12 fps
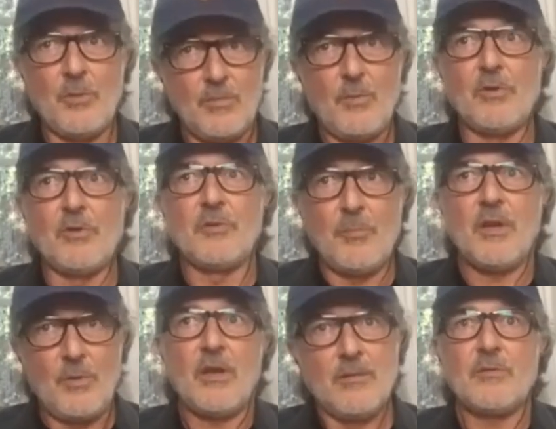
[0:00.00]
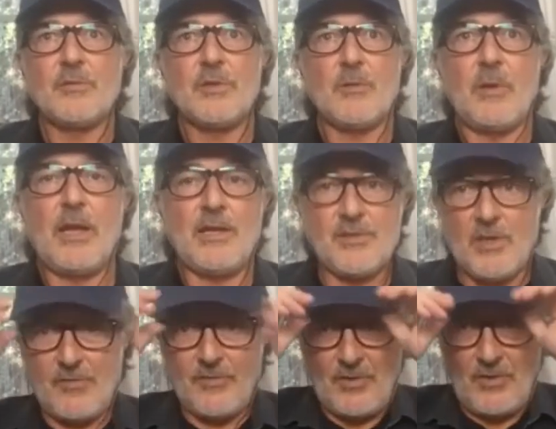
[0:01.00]
it beautifully today. So hats
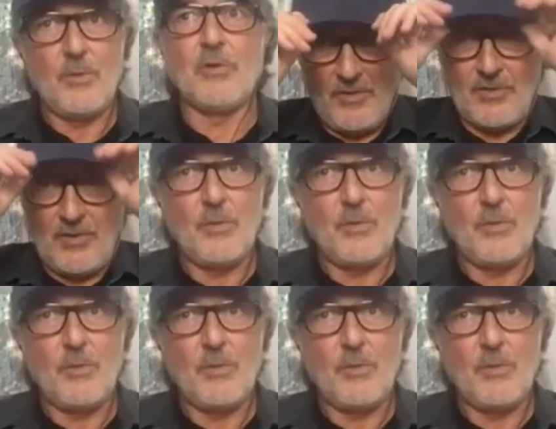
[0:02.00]
off to you.